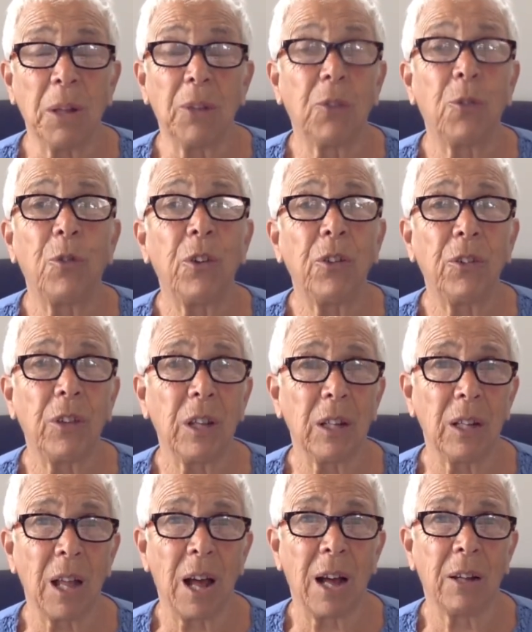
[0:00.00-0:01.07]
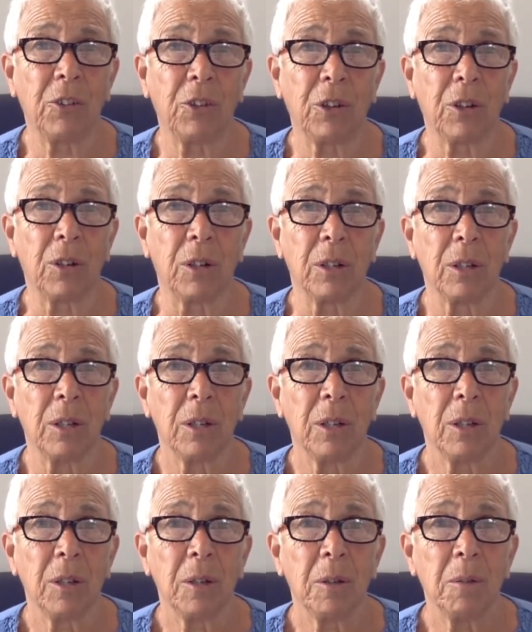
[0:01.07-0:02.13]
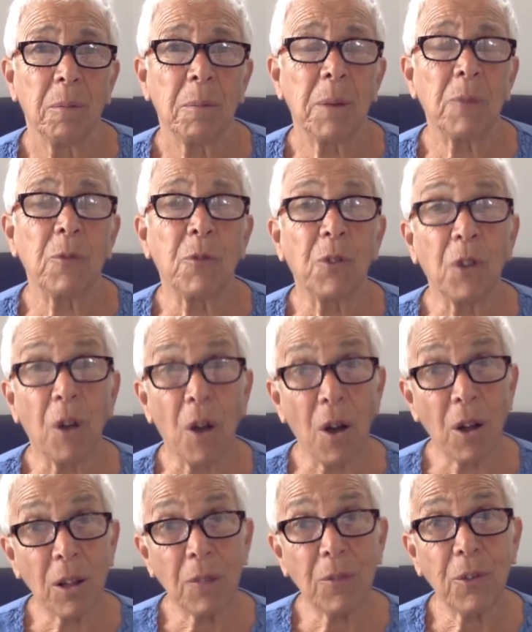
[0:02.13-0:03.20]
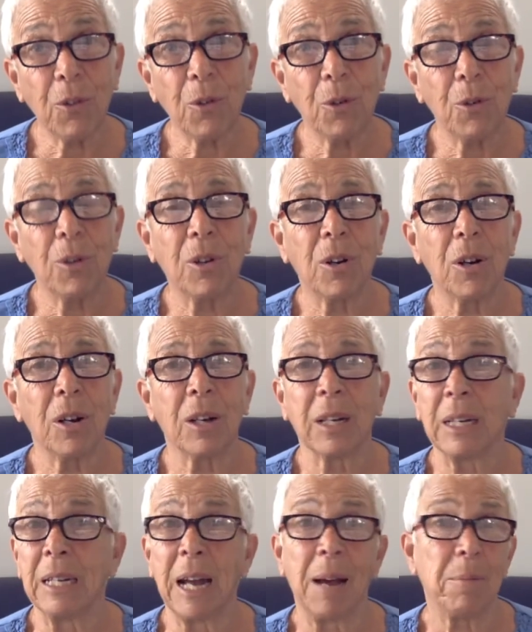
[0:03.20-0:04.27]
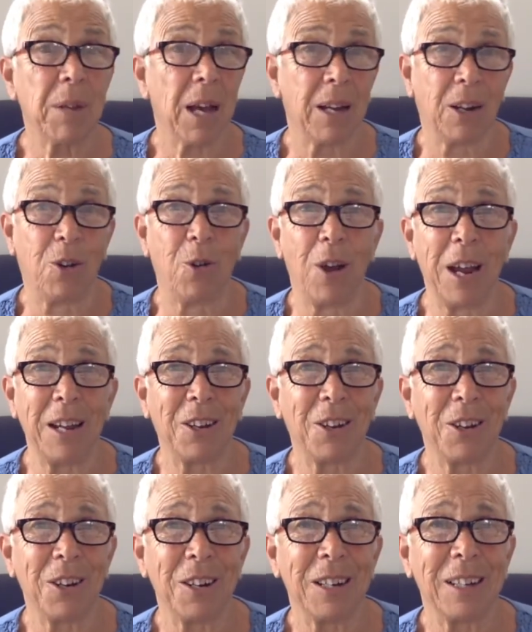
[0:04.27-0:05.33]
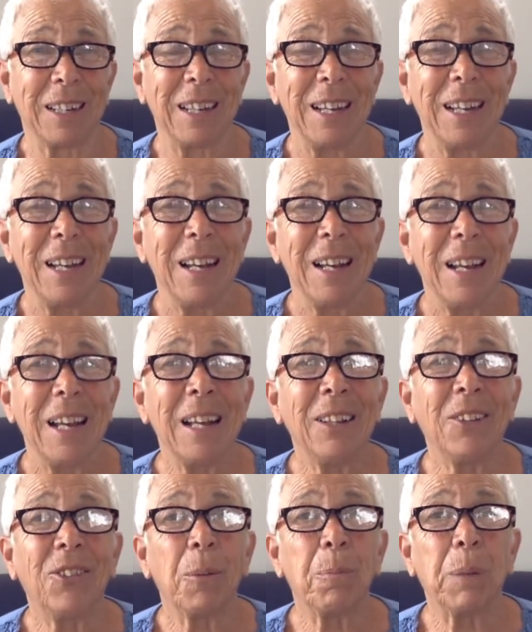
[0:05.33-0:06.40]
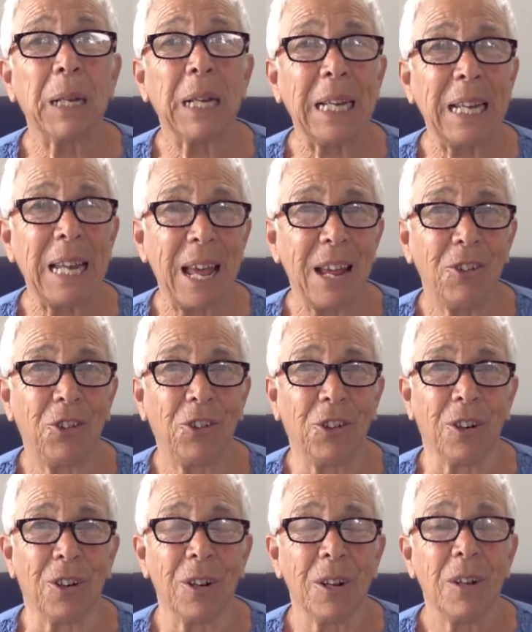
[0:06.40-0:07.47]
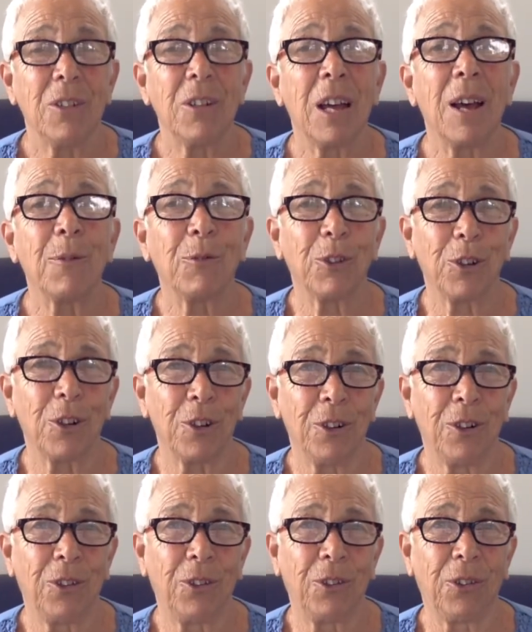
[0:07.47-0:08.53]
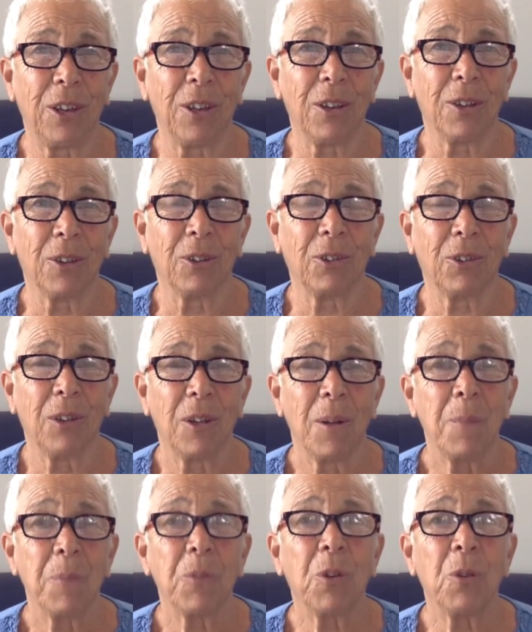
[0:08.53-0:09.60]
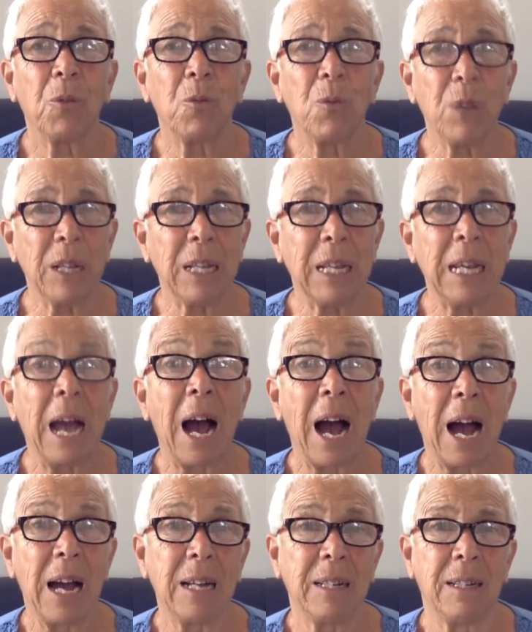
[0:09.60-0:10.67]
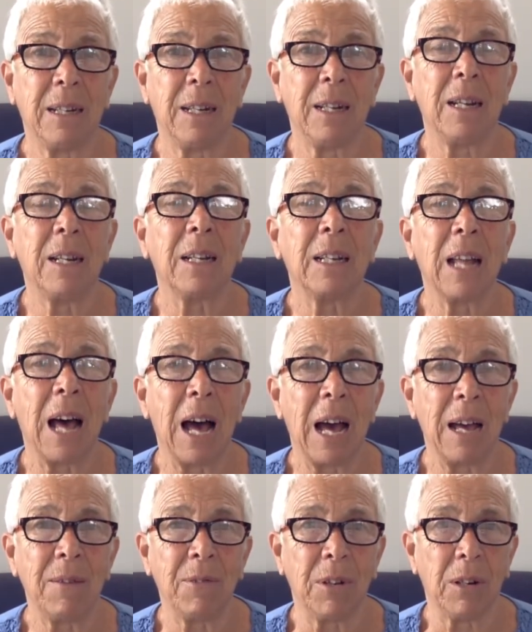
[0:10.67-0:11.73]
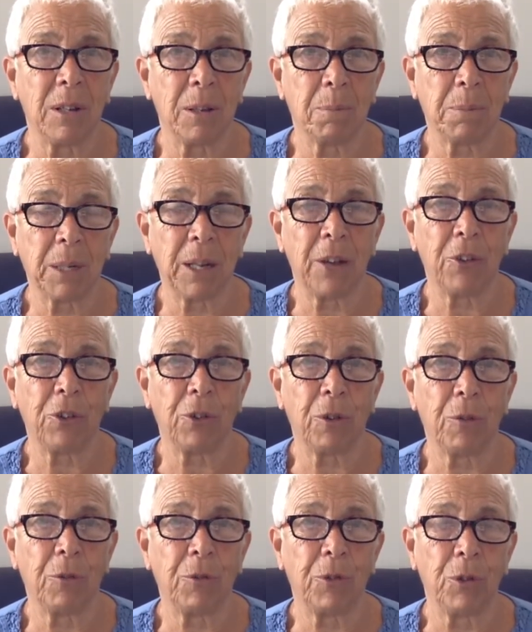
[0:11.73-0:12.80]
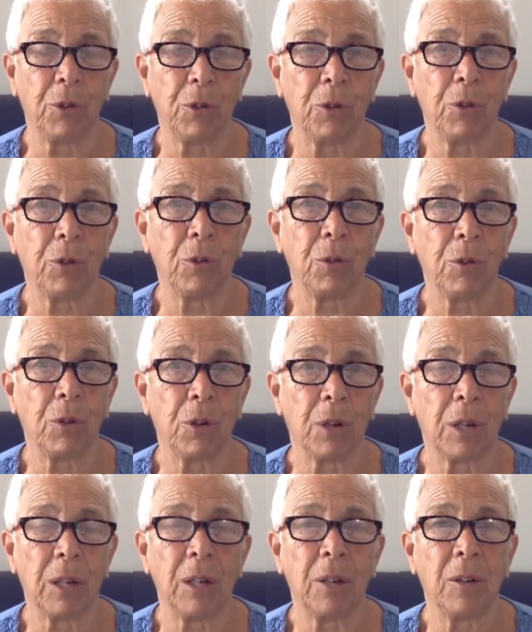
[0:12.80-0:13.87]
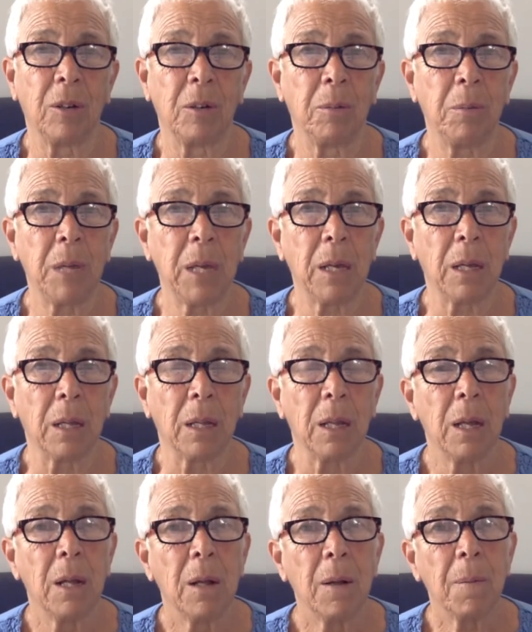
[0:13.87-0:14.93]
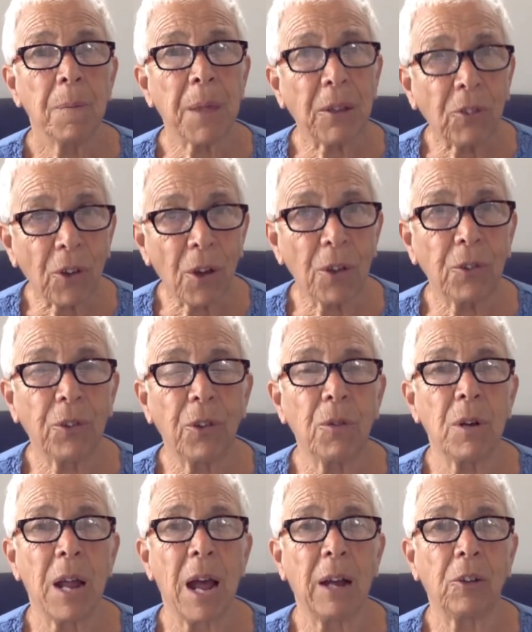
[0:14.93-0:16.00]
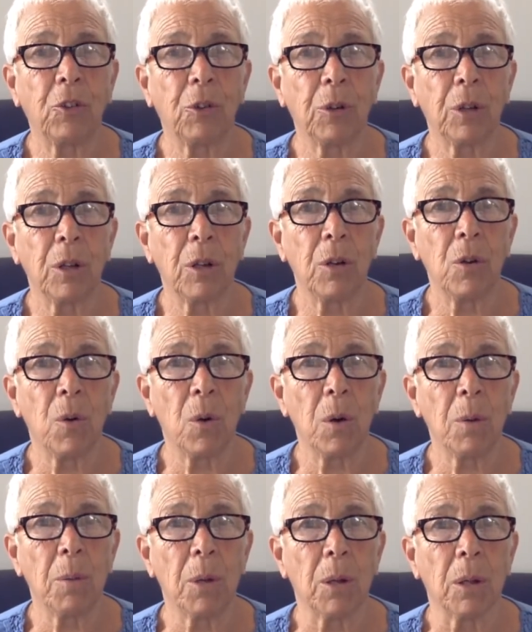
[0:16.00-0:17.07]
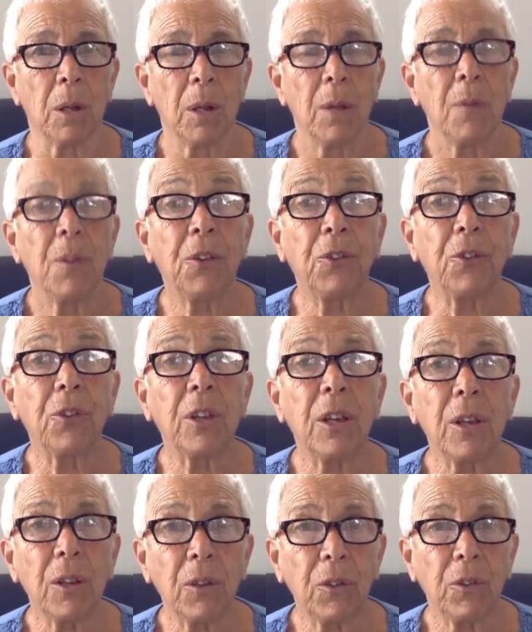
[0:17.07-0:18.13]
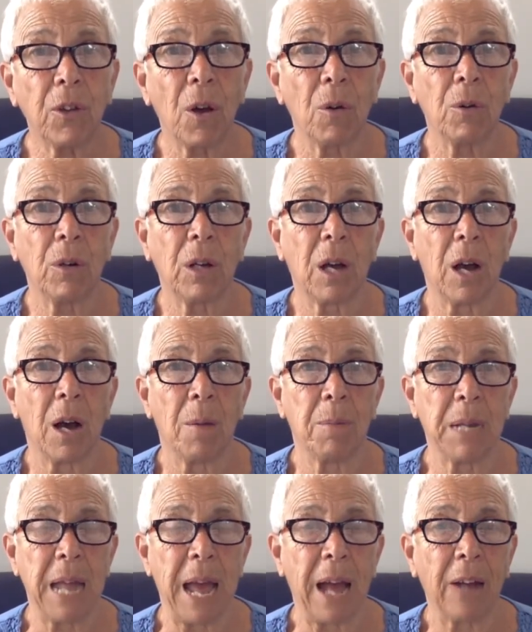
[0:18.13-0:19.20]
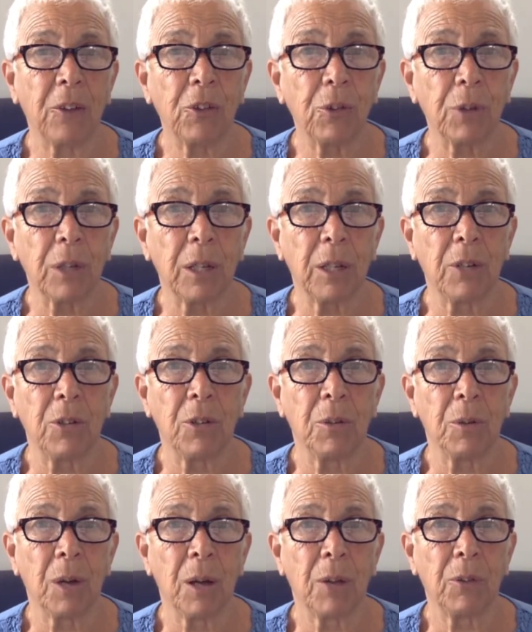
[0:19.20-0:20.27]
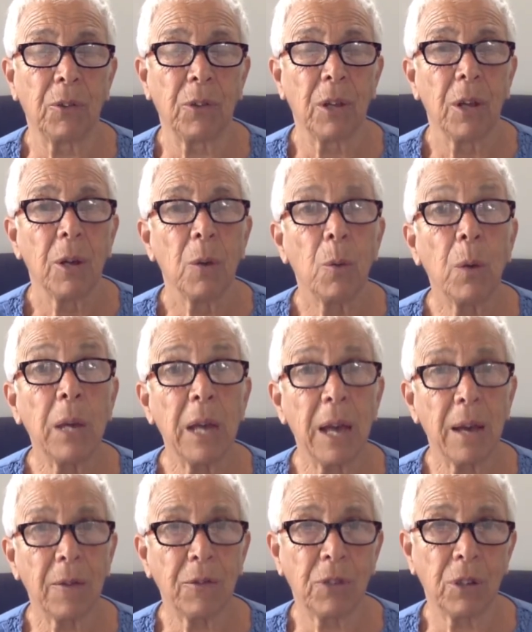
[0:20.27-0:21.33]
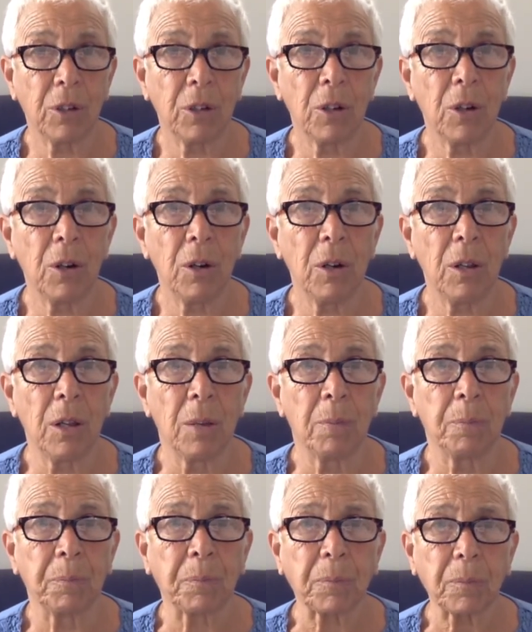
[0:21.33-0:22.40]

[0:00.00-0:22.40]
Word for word: It's physiological. But for all of you who cook, and I'm not a great cook, it's a pleasure to have learned skills to really heighten and enliven the pleasure of food through cooking a good meal. That's also natural and normal. The skills don't come naturally to us. We have to learn them.